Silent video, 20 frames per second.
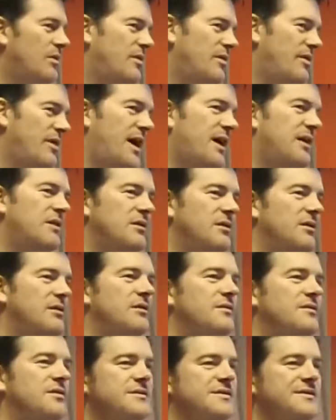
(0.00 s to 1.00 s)
that
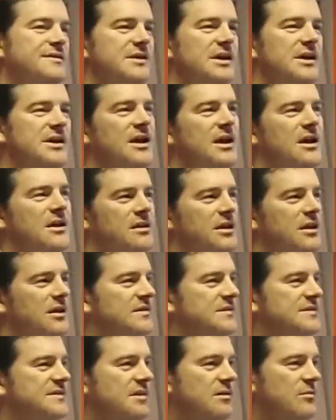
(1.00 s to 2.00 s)
in terms of CKAN and then
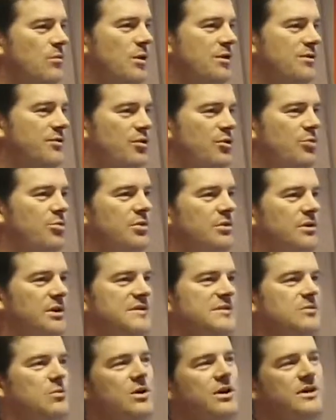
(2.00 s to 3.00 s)
consider what Drupal
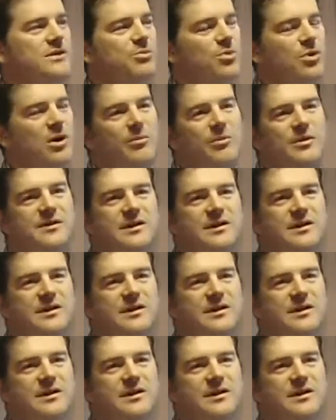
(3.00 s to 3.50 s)
is and what its primary,